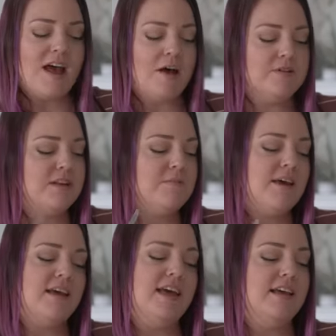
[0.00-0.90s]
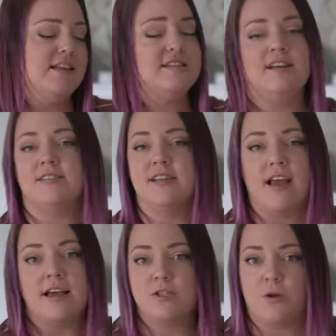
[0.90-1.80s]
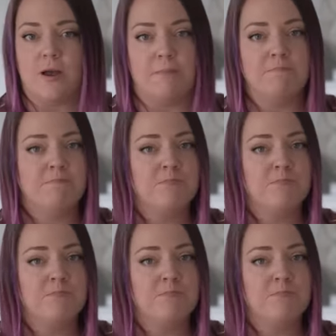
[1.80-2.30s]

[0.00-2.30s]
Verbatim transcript: how do they make cake that tastes like ice cream?